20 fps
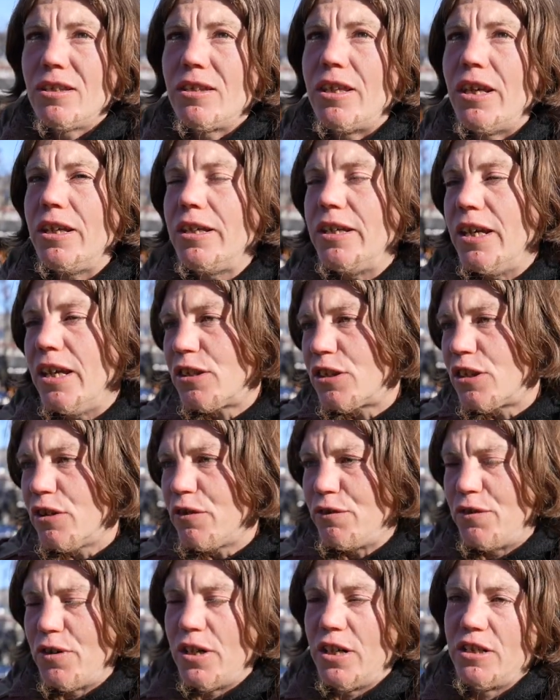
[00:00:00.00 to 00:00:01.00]
They get the
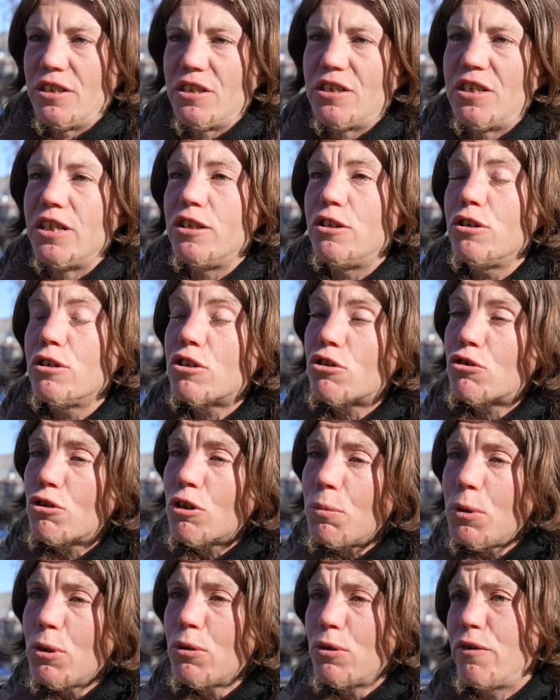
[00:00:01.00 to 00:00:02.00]
funds, they
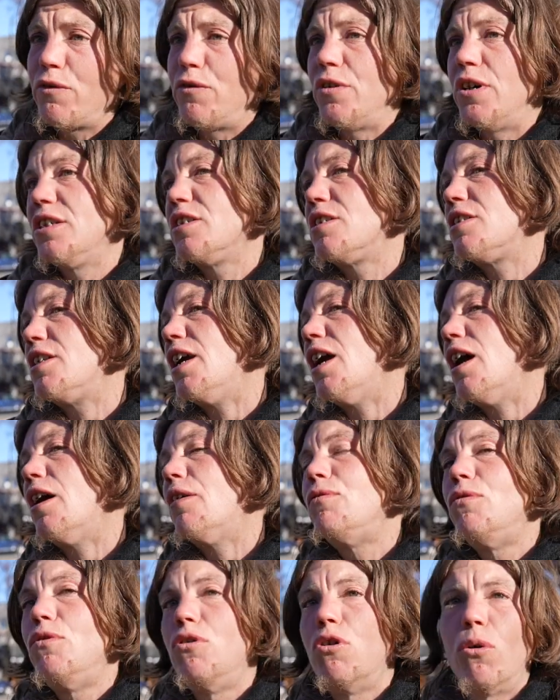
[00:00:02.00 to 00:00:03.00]
distribute the funds, they
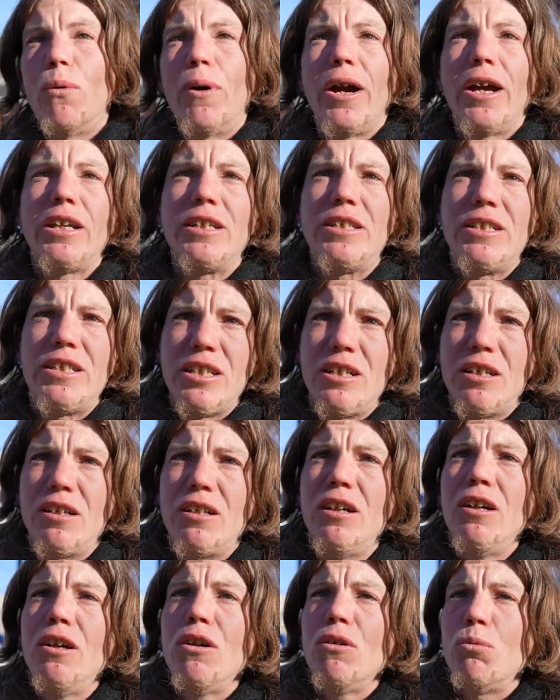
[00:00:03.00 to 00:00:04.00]
have no idea
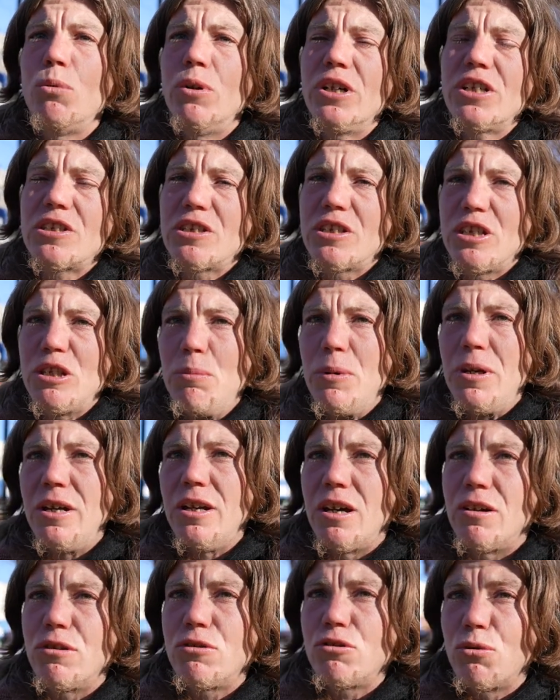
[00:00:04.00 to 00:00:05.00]
what sleeping
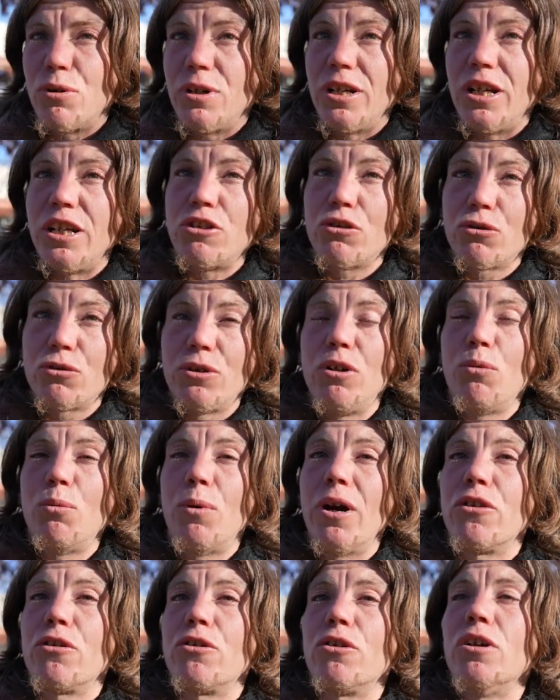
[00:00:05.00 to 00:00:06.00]
out in 28 degree
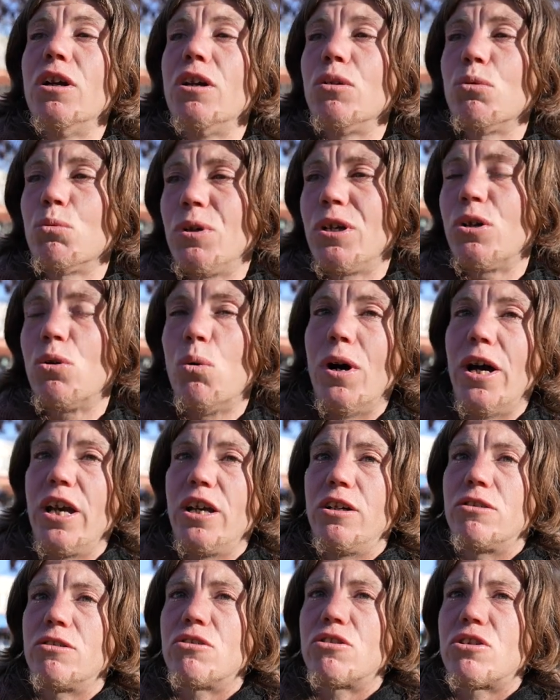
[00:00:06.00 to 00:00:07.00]
weather
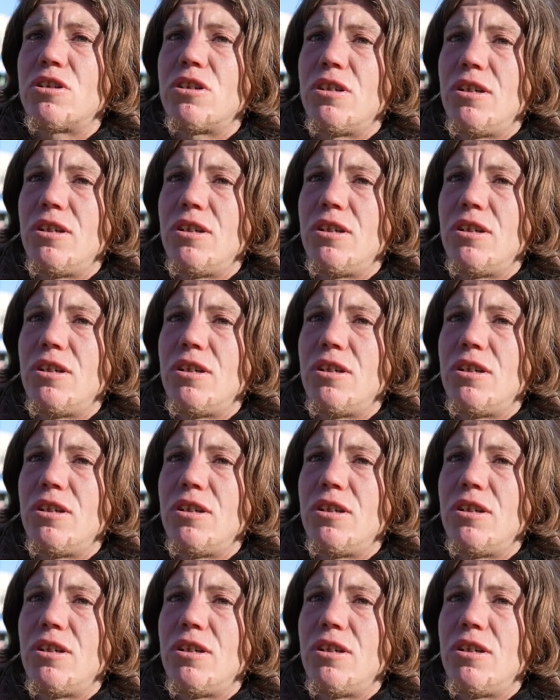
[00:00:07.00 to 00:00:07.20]
requires.